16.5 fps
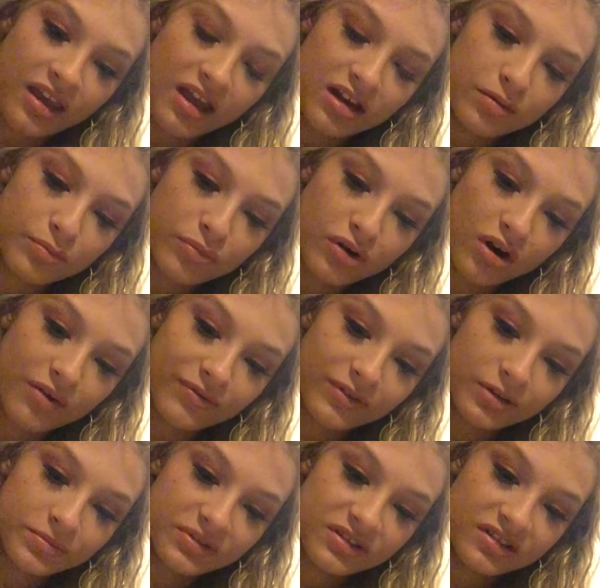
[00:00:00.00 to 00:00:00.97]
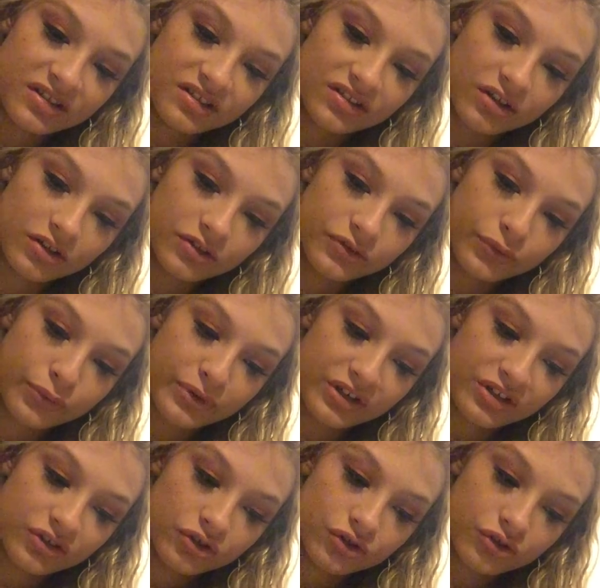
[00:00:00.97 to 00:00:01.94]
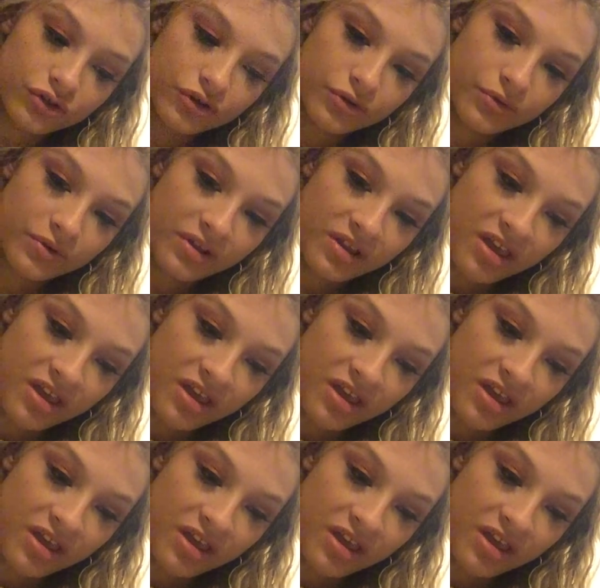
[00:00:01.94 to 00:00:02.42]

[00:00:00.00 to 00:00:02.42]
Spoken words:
and in Proverbs, this also rings true.